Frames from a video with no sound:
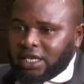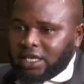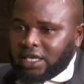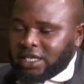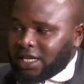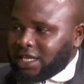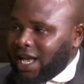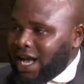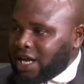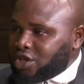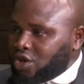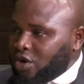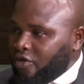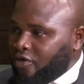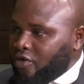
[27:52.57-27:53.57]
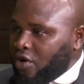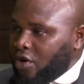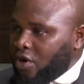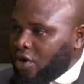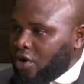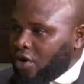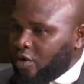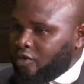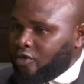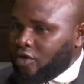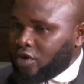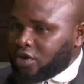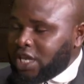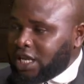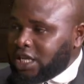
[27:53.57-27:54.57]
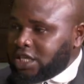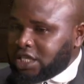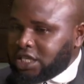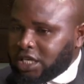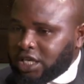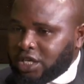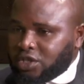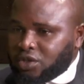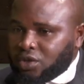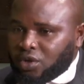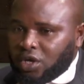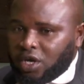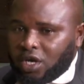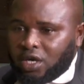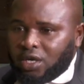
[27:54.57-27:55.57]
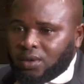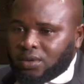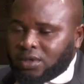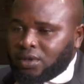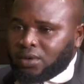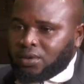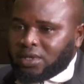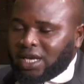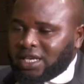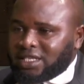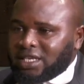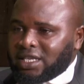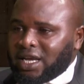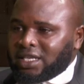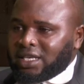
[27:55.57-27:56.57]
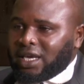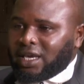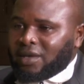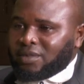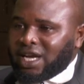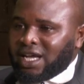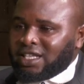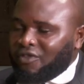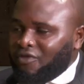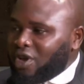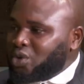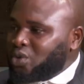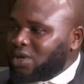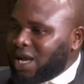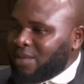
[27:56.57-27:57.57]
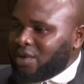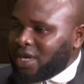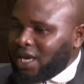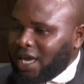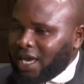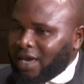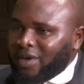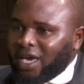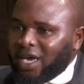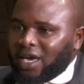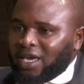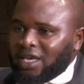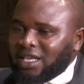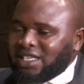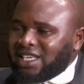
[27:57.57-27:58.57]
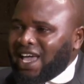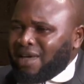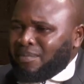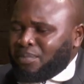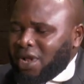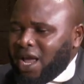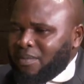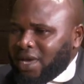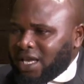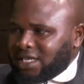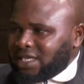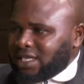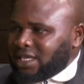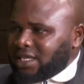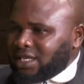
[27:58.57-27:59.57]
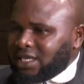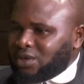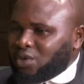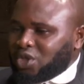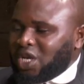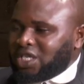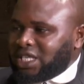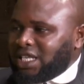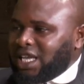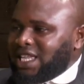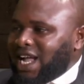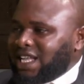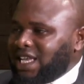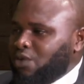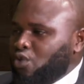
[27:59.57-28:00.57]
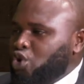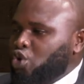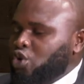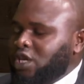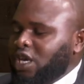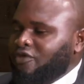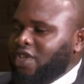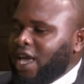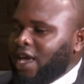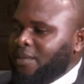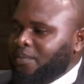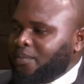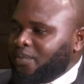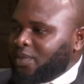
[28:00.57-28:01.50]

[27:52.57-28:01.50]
in an action for negligence against you, you will not say that their defense will not be in their employment. It was not stated that we should give them